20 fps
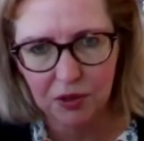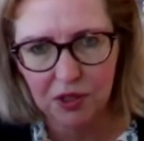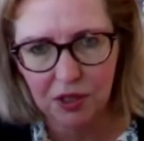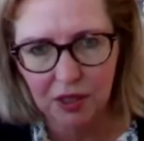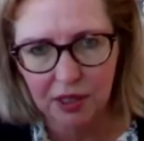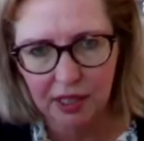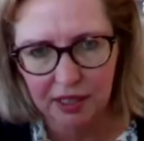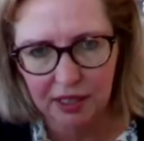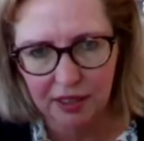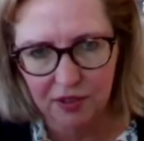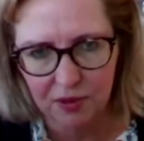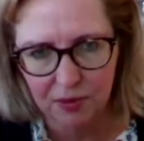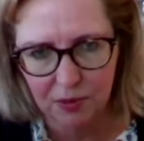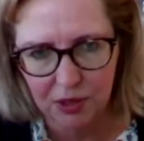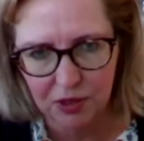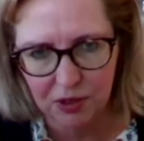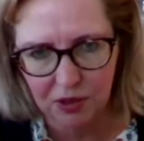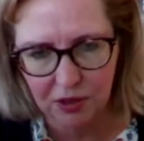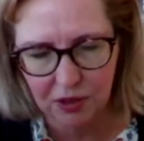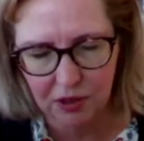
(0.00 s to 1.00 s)
So that gives me
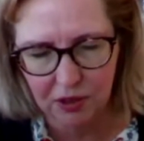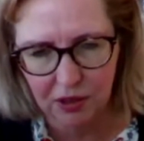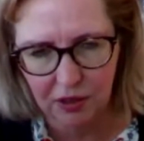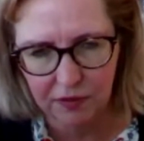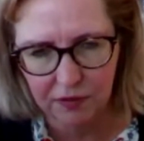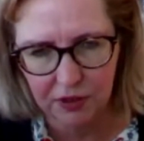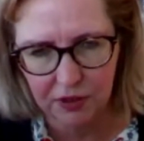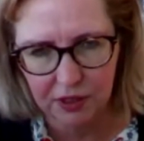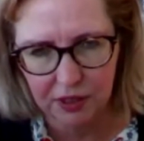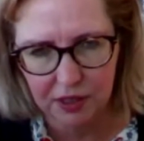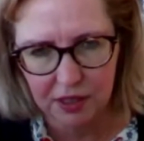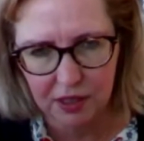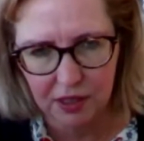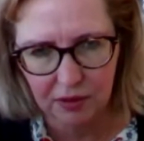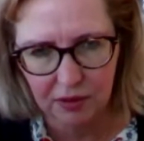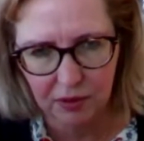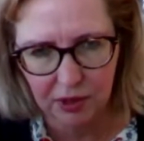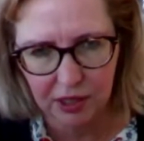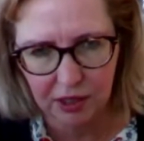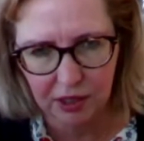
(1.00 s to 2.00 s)
sort of the confidence
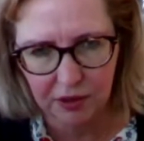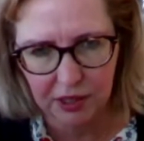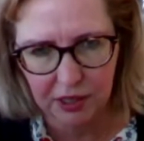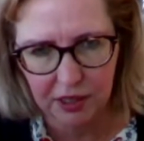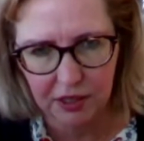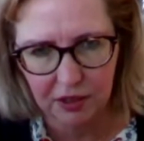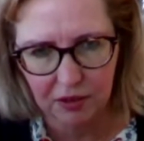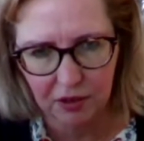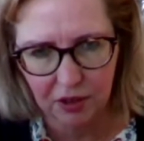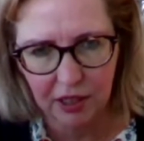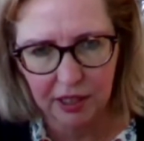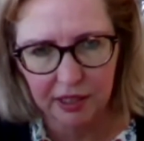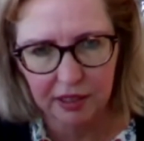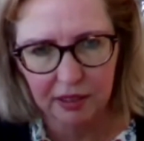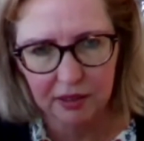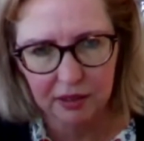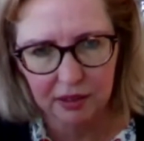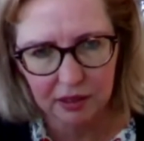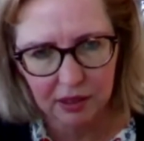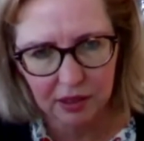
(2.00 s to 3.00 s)
that we're going in the right
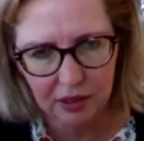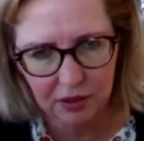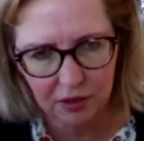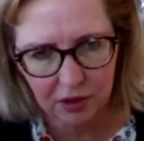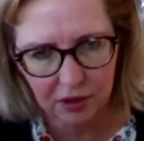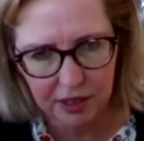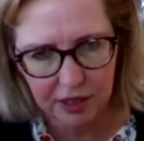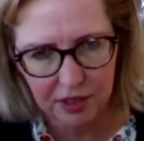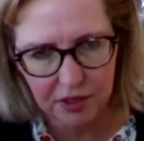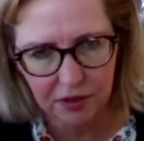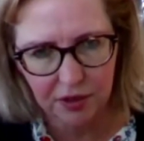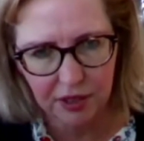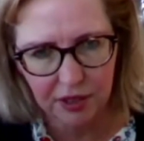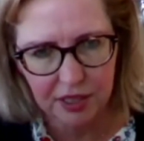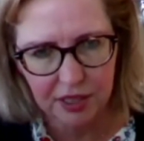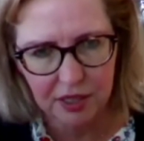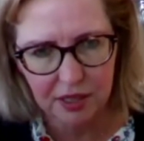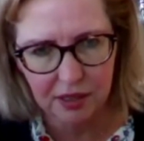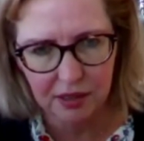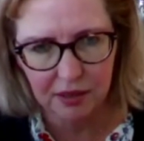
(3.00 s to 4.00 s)

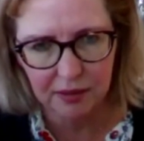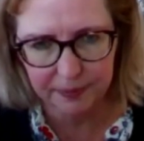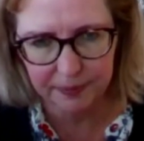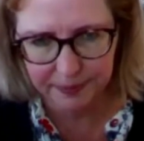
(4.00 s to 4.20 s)
direction.